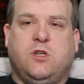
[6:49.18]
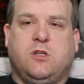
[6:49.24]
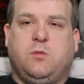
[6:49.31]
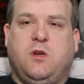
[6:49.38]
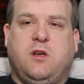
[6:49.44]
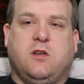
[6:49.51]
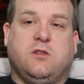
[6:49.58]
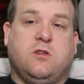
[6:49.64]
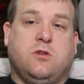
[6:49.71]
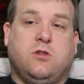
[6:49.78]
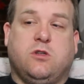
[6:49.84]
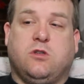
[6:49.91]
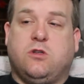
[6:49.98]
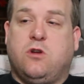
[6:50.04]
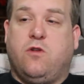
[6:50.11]
just because there's
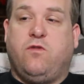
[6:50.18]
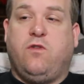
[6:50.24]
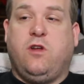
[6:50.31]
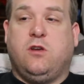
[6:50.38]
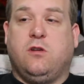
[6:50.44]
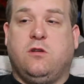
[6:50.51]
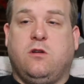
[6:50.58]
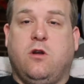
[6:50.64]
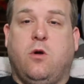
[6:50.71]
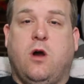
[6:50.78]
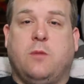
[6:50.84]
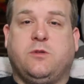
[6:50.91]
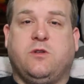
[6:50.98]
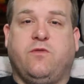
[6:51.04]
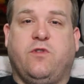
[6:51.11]
just no
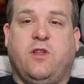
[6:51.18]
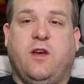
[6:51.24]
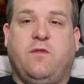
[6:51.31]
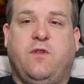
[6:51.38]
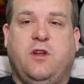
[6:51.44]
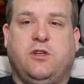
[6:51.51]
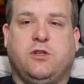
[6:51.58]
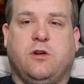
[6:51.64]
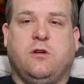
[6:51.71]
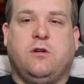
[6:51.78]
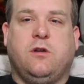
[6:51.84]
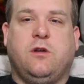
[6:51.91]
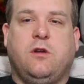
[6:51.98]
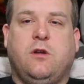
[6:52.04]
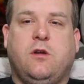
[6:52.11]
option for that feature.
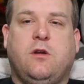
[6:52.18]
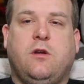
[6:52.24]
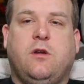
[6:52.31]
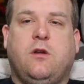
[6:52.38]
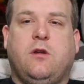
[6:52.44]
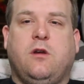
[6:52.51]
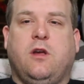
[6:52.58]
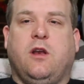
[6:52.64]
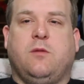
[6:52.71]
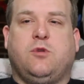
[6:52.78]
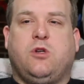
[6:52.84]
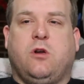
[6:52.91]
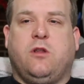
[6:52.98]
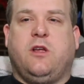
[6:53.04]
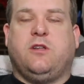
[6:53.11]
And I'm
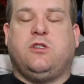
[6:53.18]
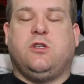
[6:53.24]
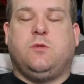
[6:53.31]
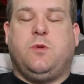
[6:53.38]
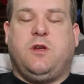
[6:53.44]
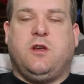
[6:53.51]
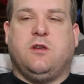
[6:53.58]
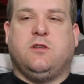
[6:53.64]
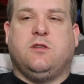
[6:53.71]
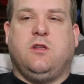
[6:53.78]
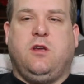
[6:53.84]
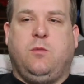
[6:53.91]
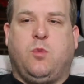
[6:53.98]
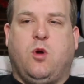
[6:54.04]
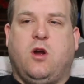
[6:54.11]
sure that's just because
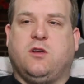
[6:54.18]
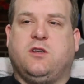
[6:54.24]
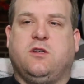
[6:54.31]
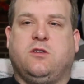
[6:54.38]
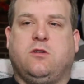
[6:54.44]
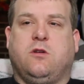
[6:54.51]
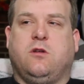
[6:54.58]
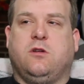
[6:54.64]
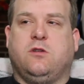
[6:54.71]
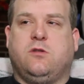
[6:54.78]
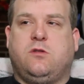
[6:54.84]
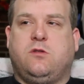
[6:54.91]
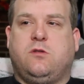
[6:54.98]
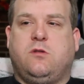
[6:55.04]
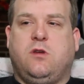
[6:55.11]
the processor
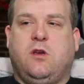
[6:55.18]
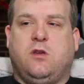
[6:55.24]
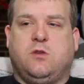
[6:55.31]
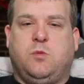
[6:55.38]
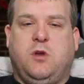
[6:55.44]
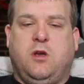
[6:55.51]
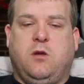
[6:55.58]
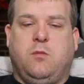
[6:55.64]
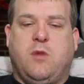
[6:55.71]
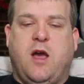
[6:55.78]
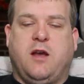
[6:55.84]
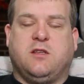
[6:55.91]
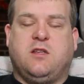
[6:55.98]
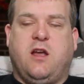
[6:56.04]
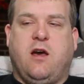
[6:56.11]
is being
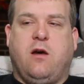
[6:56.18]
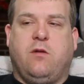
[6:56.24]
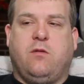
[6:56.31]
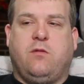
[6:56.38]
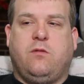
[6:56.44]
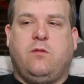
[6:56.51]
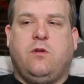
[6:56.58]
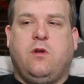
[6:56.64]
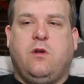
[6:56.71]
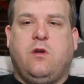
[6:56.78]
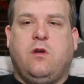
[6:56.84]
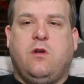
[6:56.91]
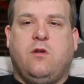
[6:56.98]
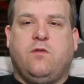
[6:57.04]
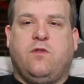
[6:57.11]
maxed out
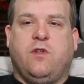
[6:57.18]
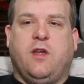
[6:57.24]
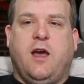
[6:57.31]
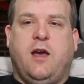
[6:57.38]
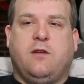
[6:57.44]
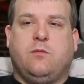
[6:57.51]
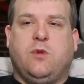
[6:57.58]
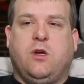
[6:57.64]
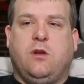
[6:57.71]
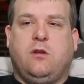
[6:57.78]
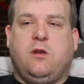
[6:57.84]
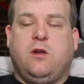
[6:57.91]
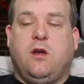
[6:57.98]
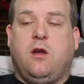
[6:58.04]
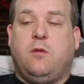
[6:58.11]
for that.
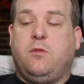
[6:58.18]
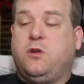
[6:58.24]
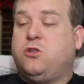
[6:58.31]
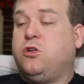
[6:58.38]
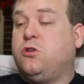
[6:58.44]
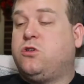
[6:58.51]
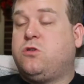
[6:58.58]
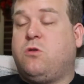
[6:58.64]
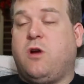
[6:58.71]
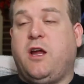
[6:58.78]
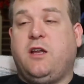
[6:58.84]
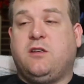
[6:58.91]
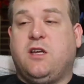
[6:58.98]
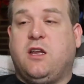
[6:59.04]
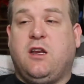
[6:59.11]
But it shoots
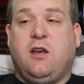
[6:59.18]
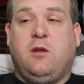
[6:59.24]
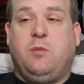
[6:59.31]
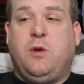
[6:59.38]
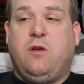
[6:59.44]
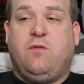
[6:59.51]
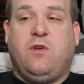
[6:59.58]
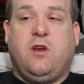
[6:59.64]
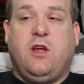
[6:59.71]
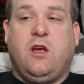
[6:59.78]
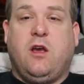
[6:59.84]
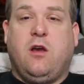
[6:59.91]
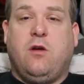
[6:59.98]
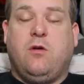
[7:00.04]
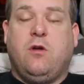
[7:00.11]
great 1080p
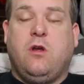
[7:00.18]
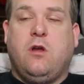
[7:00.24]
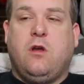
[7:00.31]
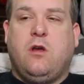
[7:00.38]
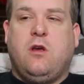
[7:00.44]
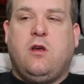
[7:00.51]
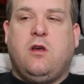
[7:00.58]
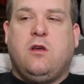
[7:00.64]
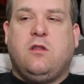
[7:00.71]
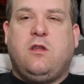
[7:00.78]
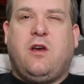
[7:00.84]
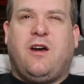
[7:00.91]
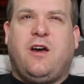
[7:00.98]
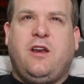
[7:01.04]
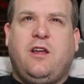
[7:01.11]
video.
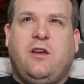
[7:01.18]
The